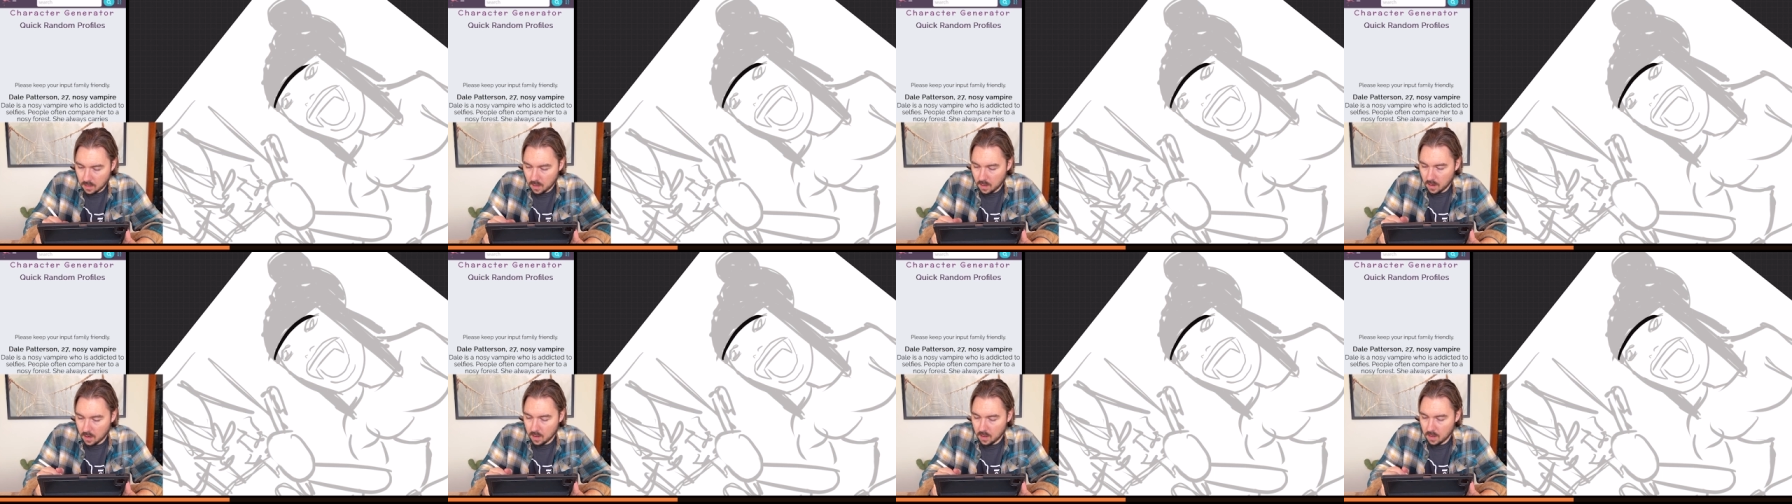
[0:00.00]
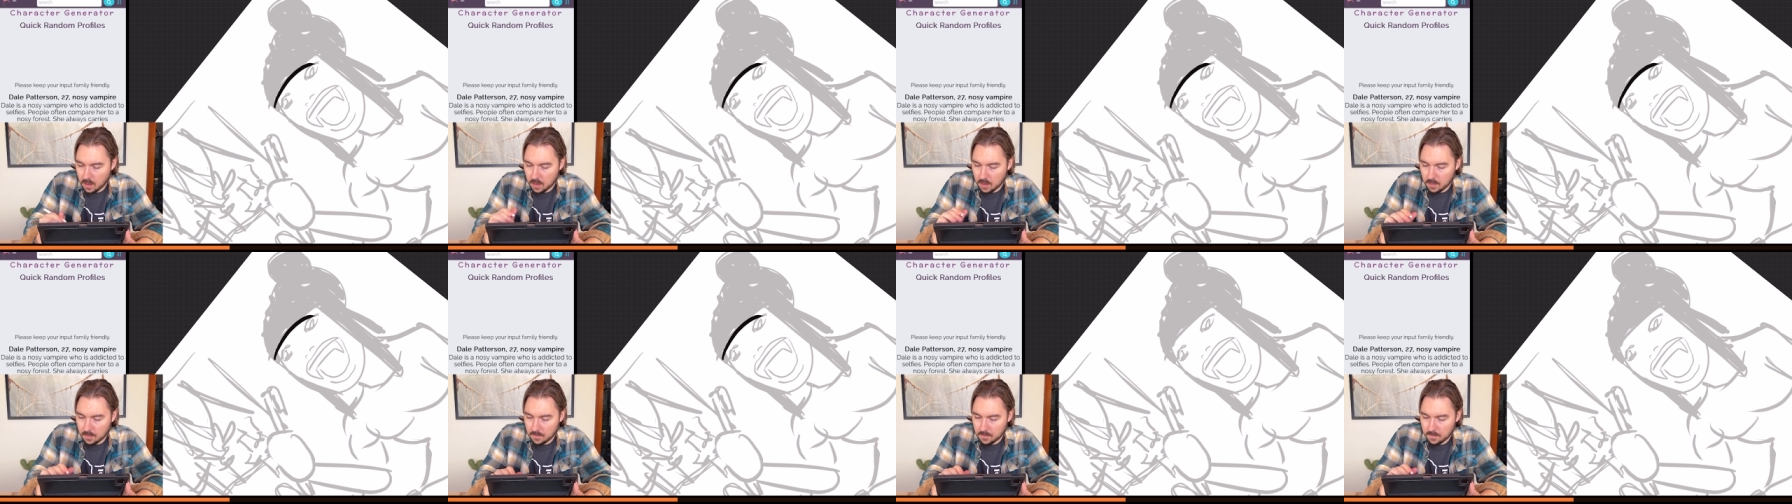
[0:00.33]

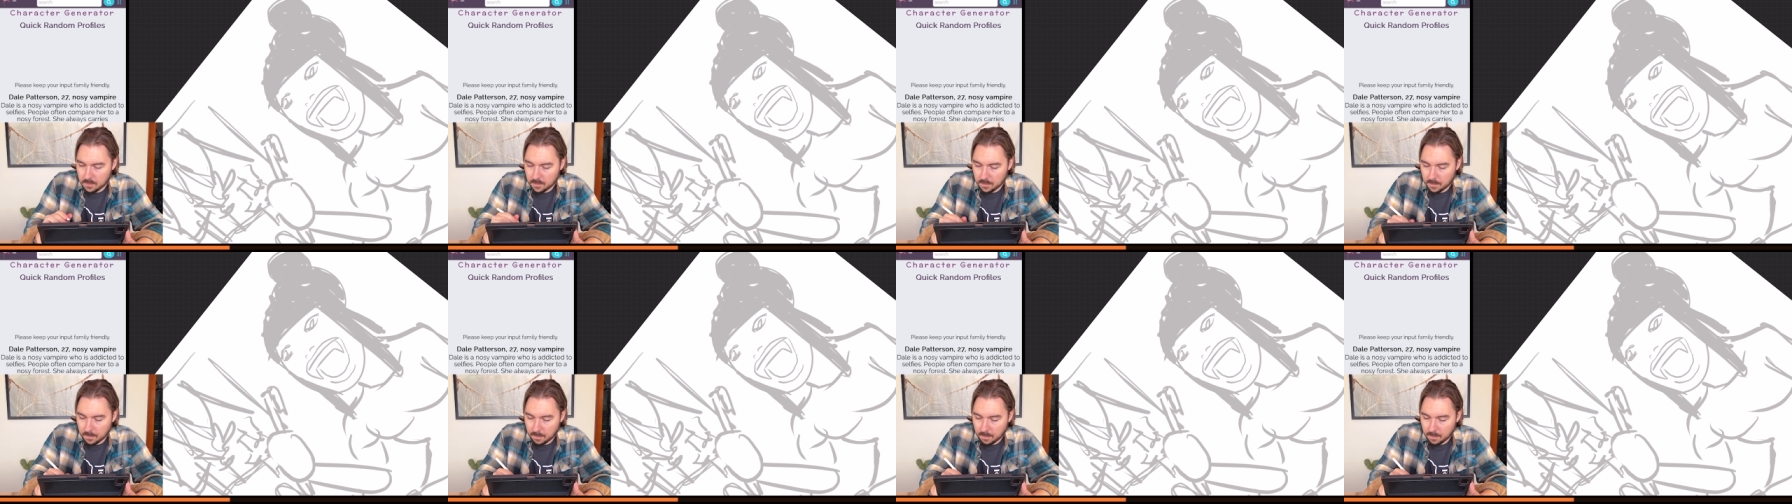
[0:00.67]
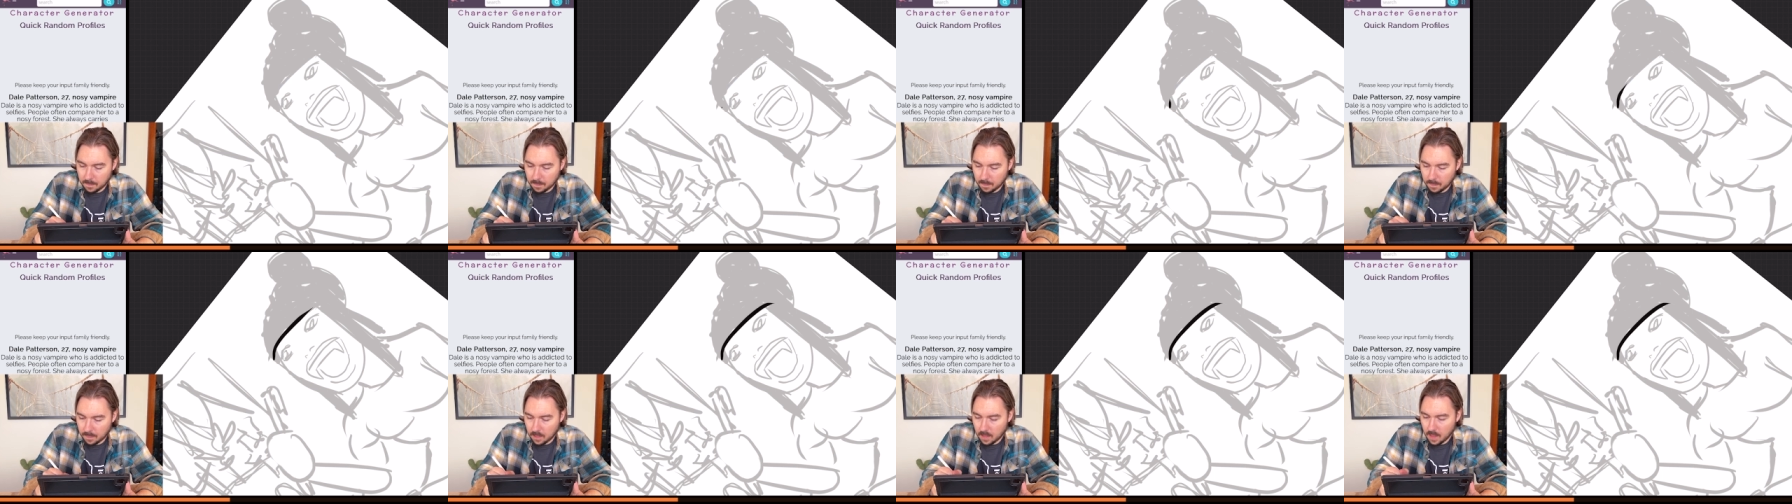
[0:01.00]
I'm
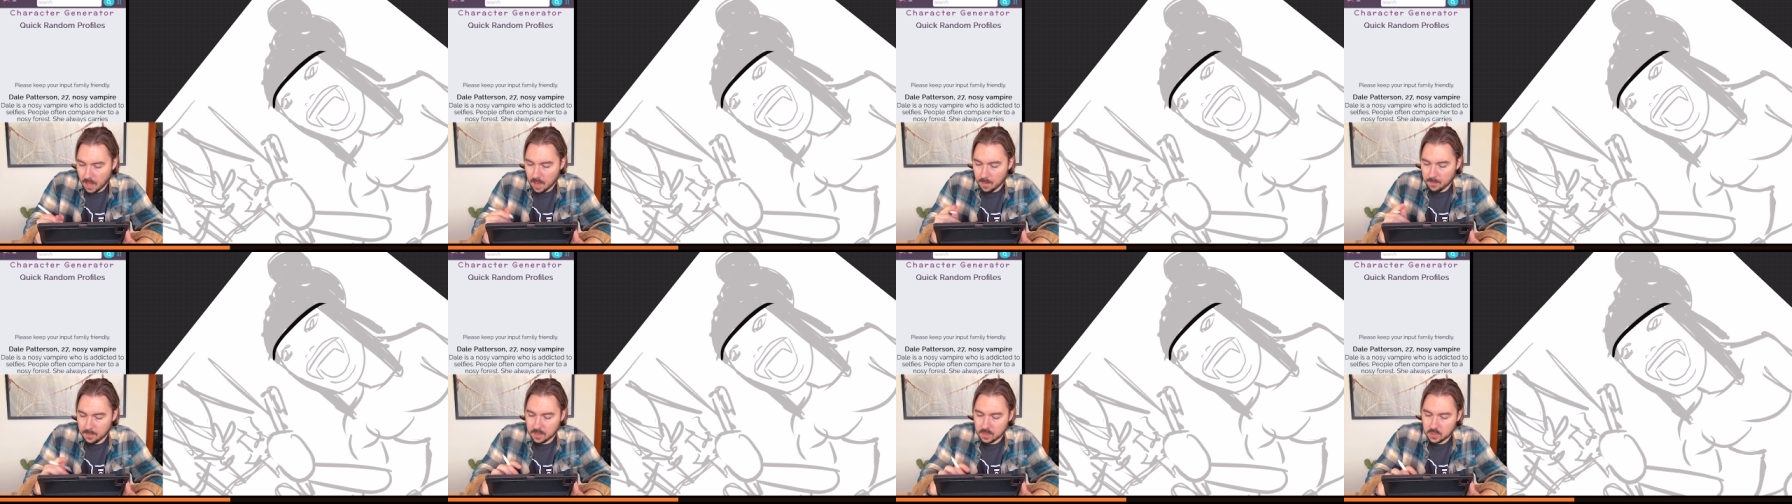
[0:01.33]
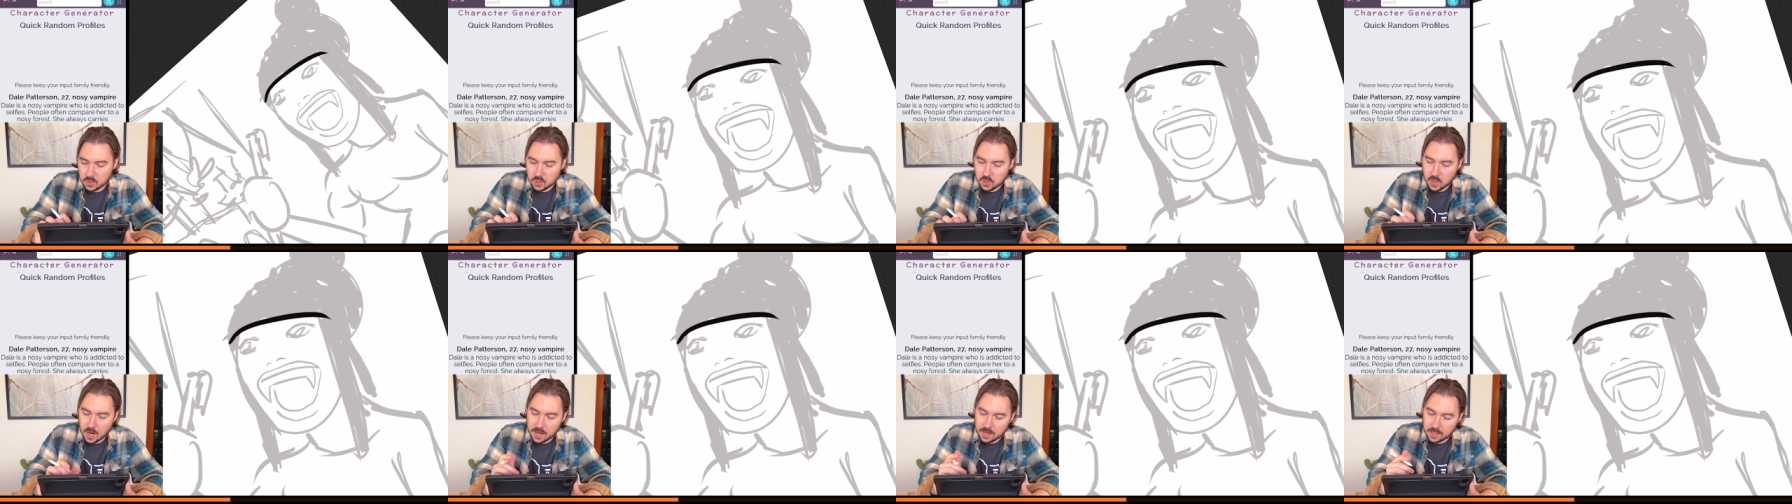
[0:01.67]
gonna
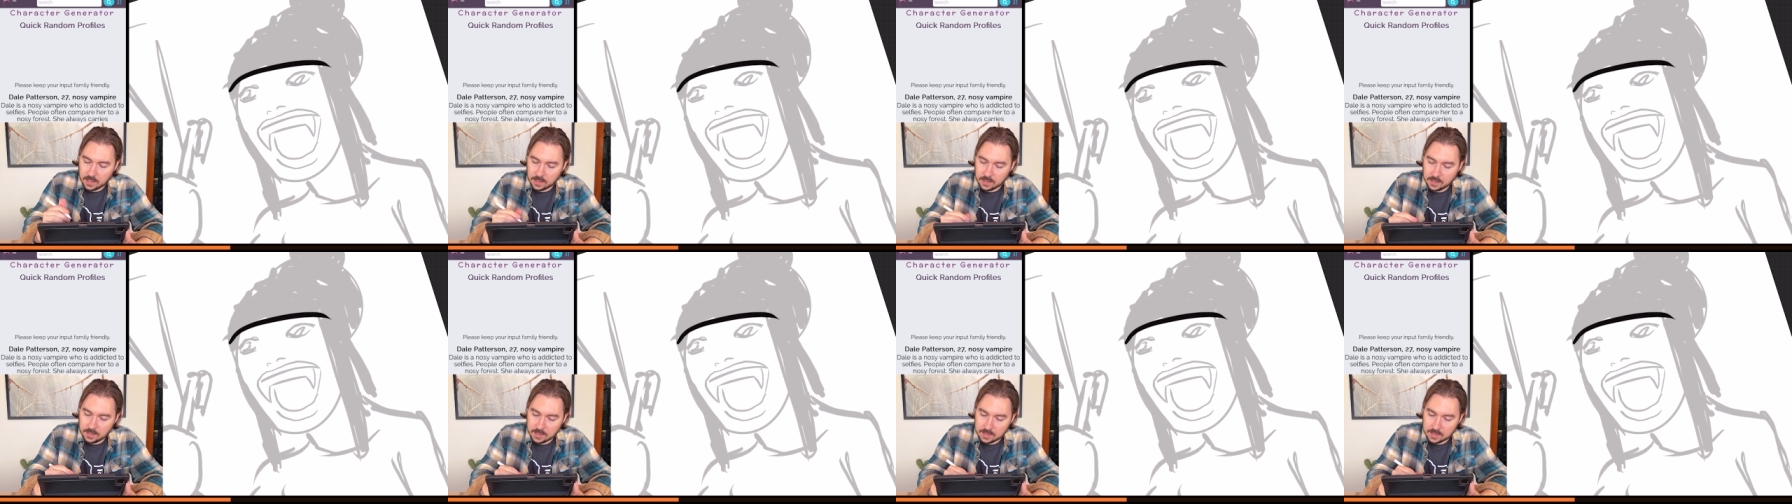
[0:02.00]
try to clean